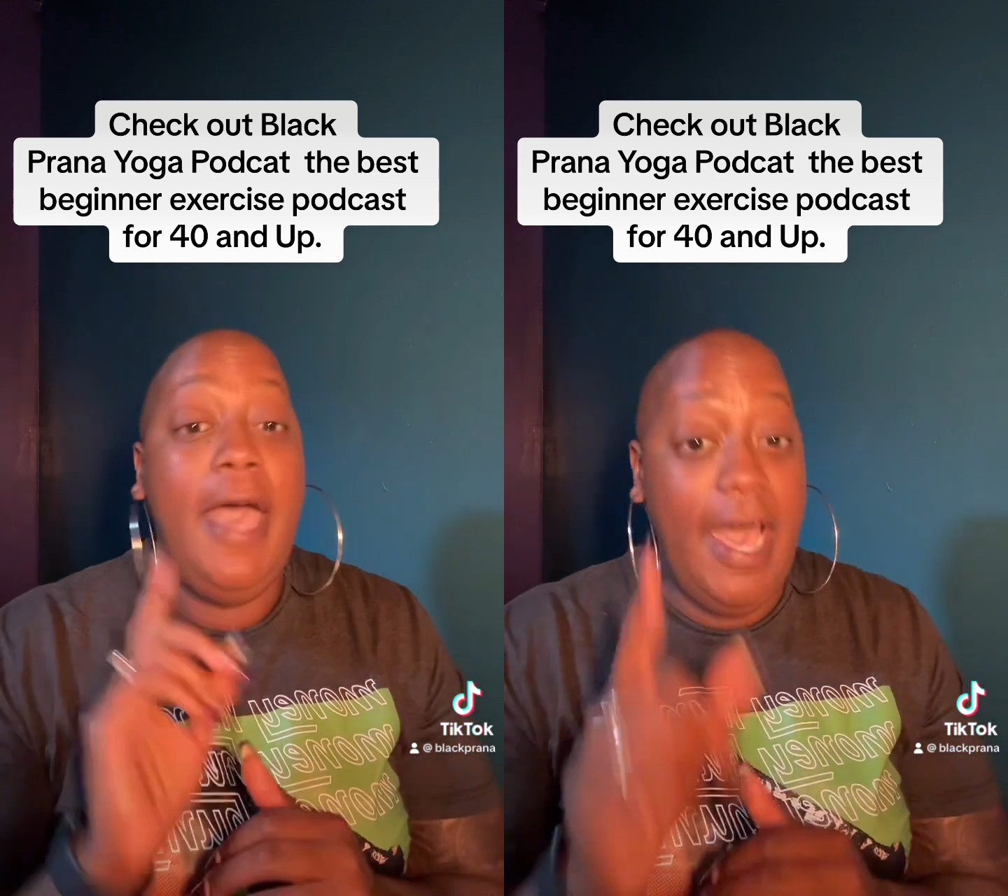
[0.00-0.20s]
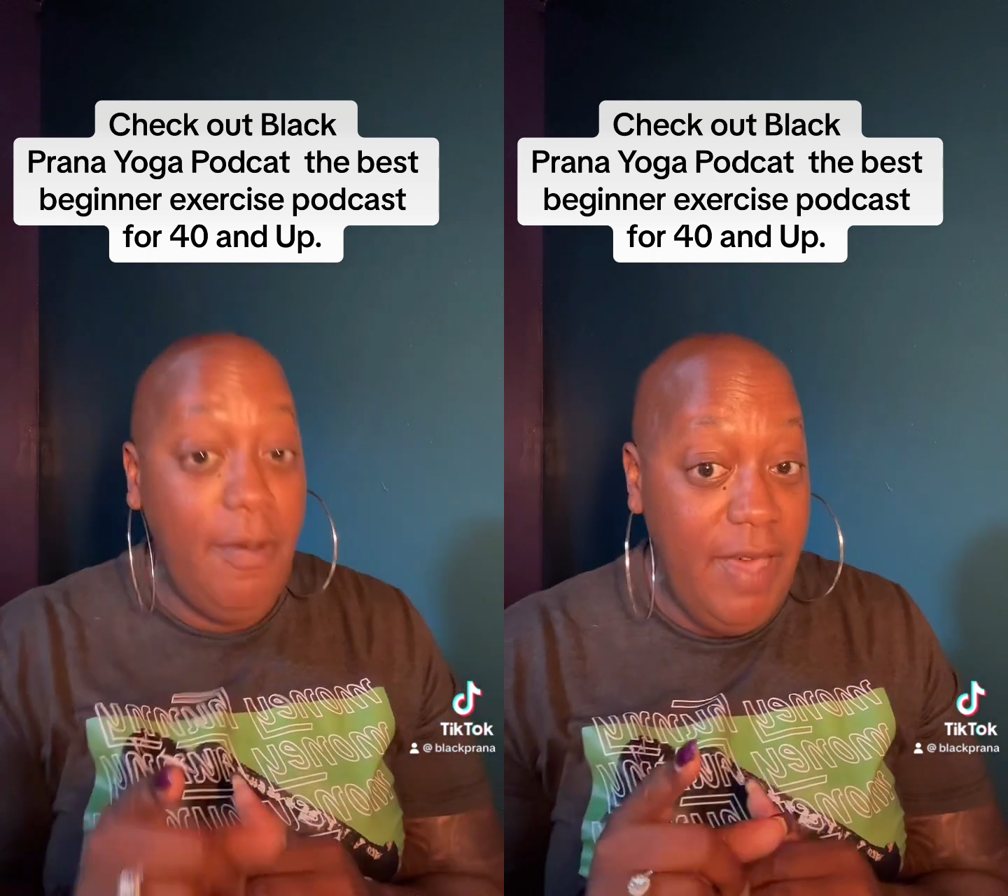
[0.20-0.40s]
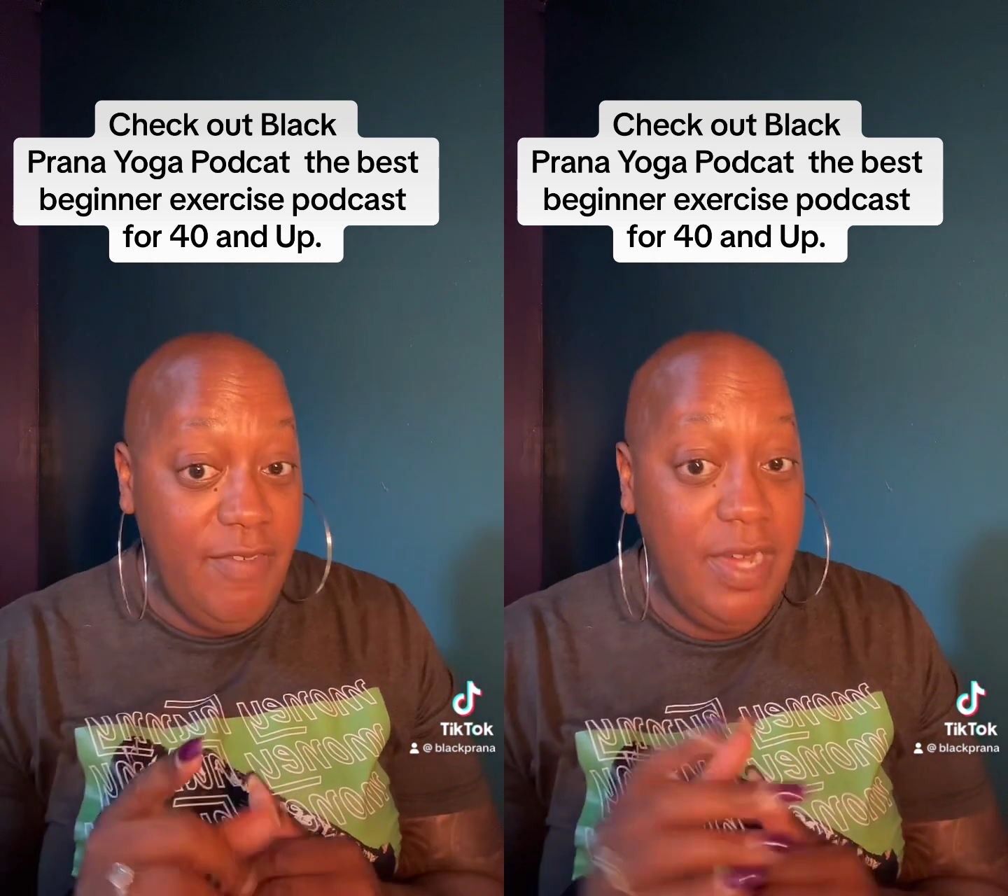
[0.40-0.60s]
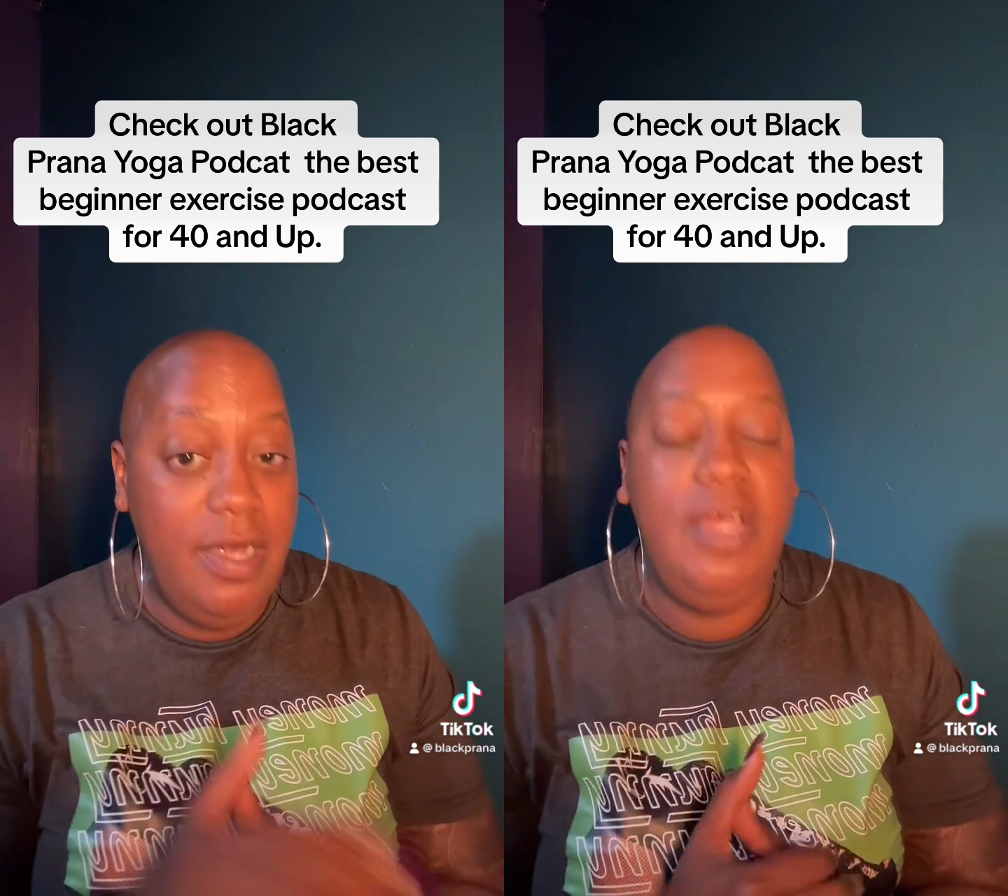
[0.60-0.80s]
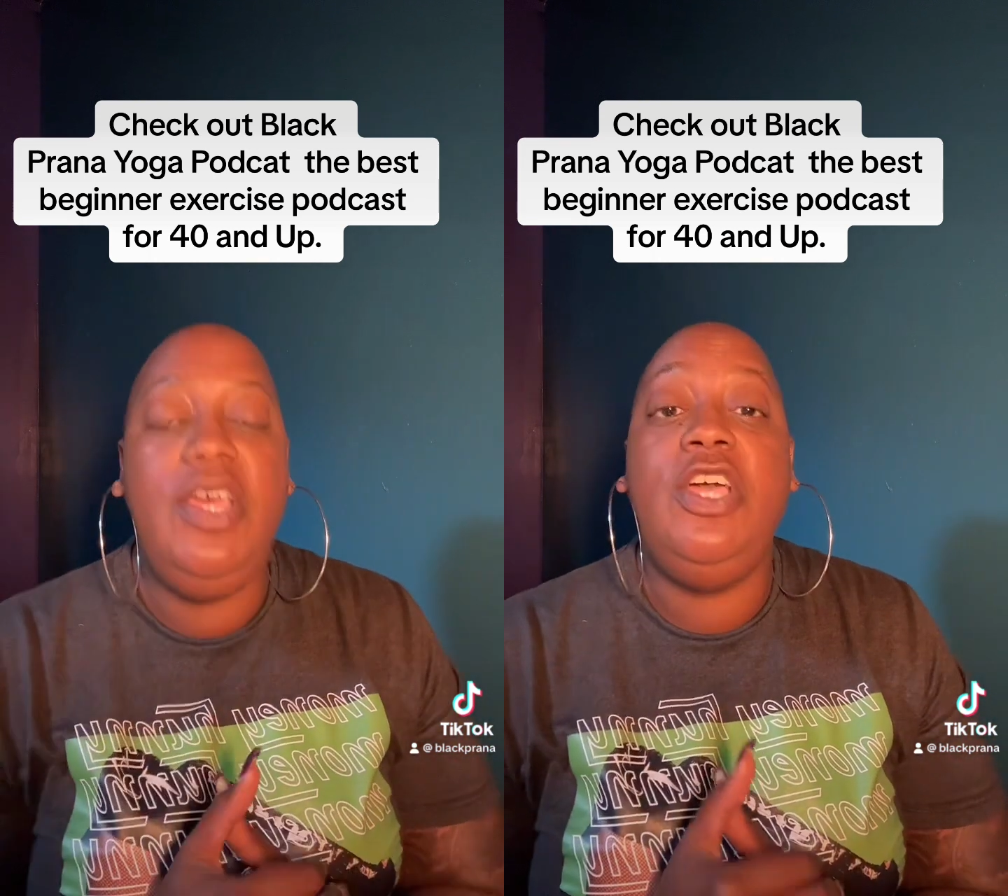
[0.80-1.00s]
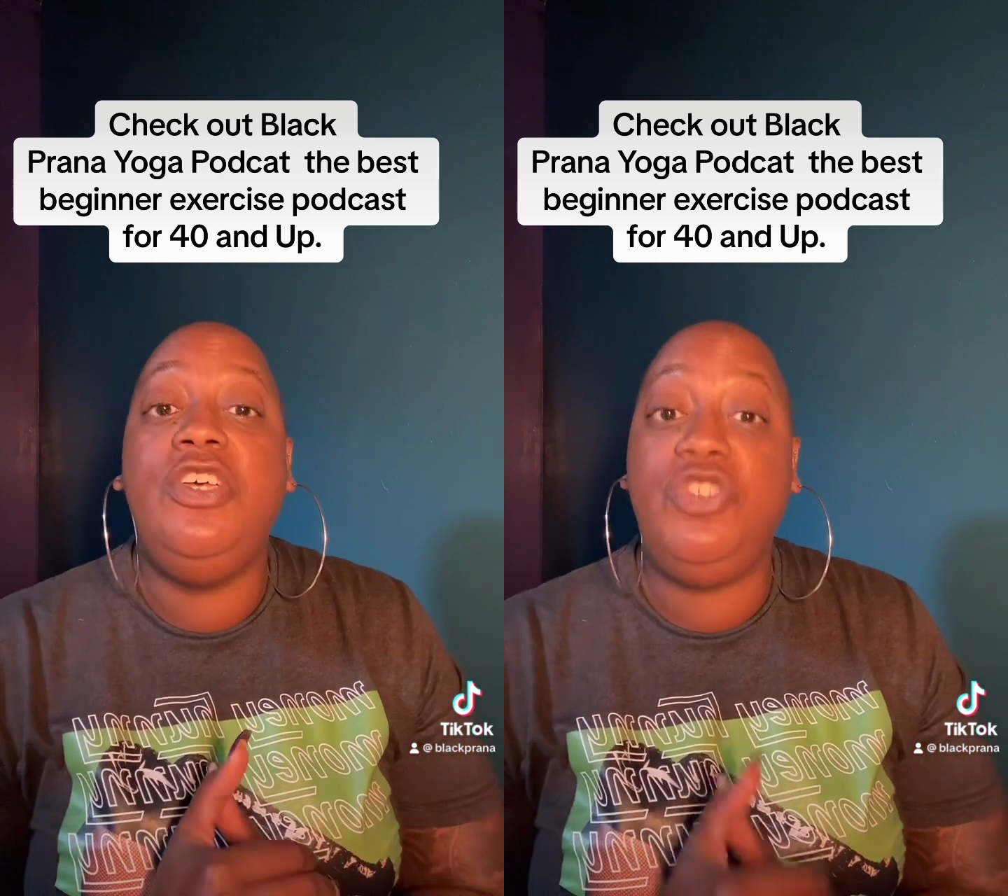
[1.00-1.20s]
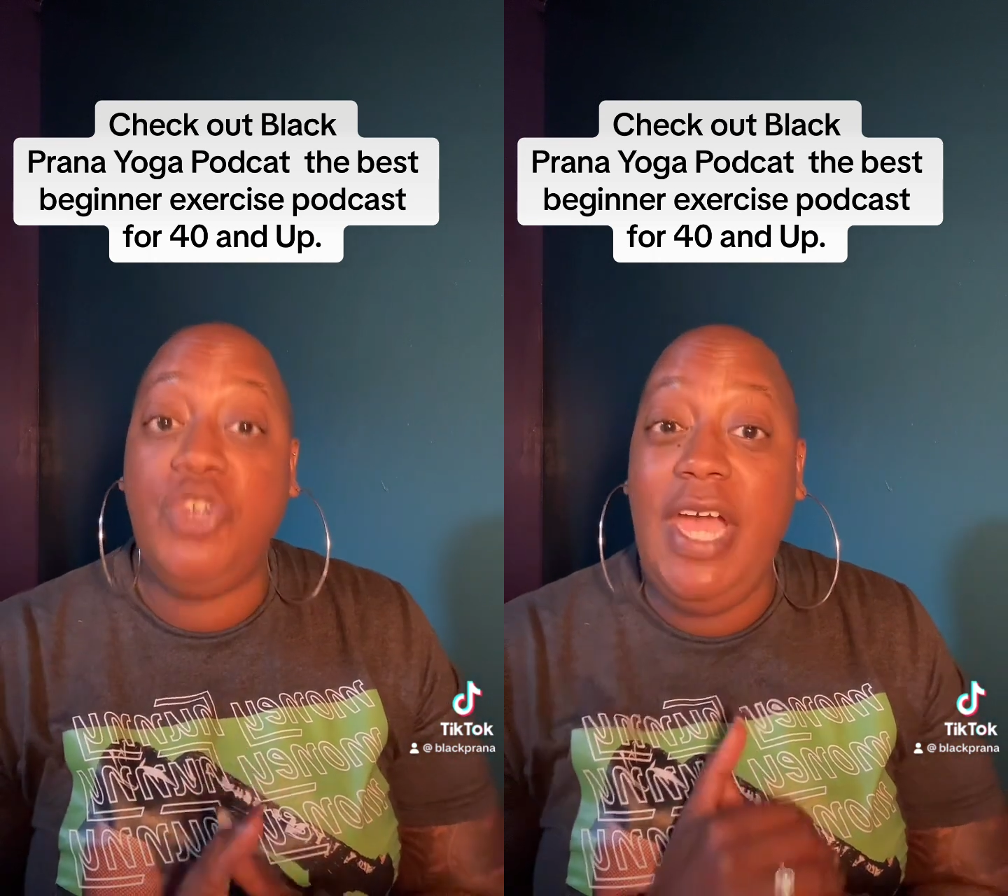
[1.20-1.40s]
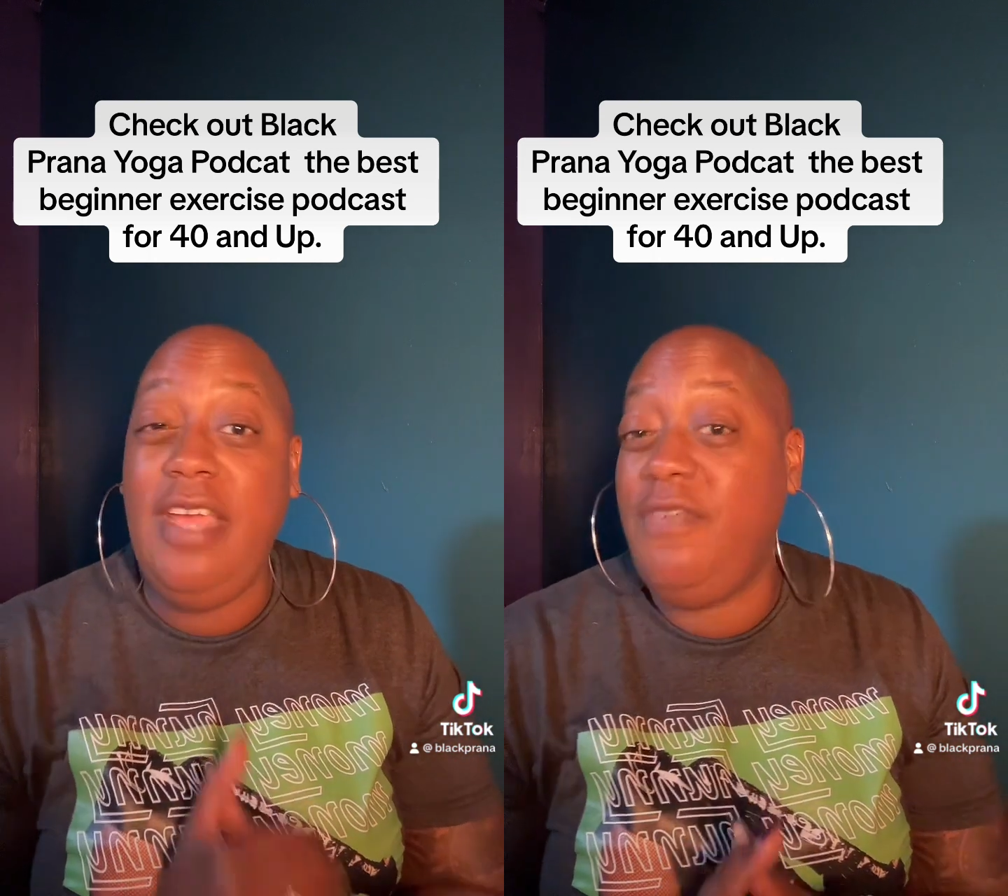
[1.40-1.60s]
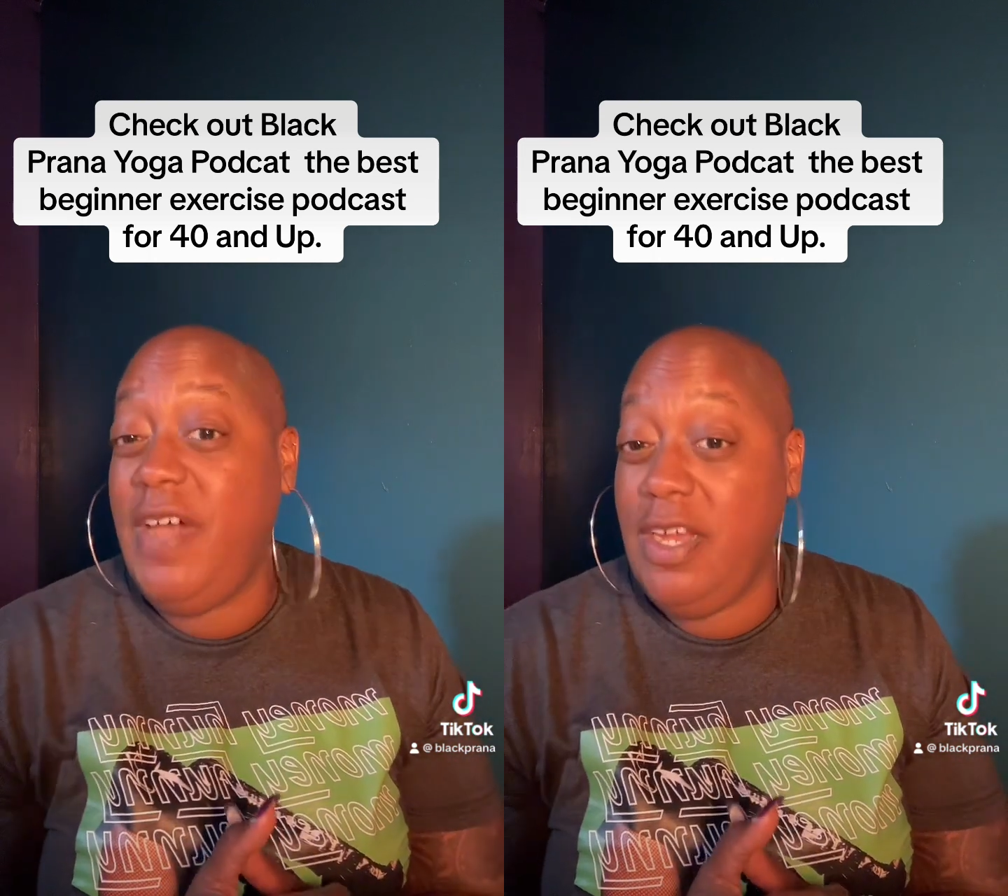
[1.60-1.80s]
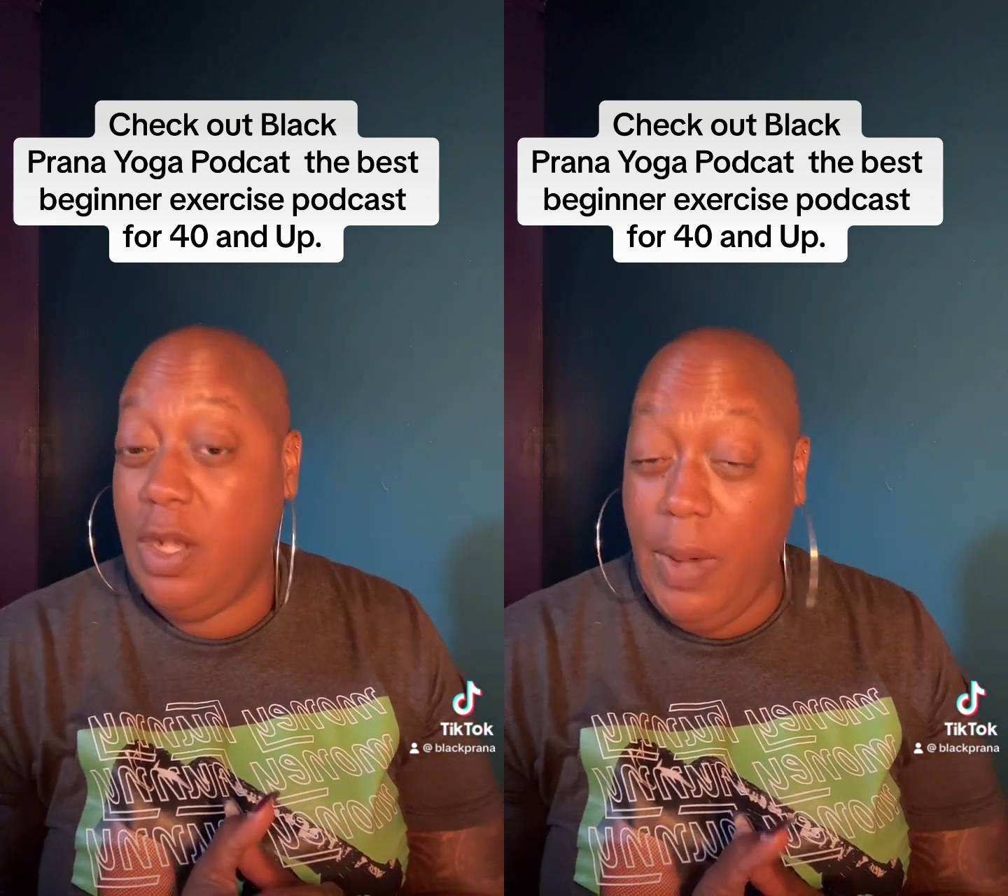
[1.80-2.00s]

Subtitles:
However, try and find a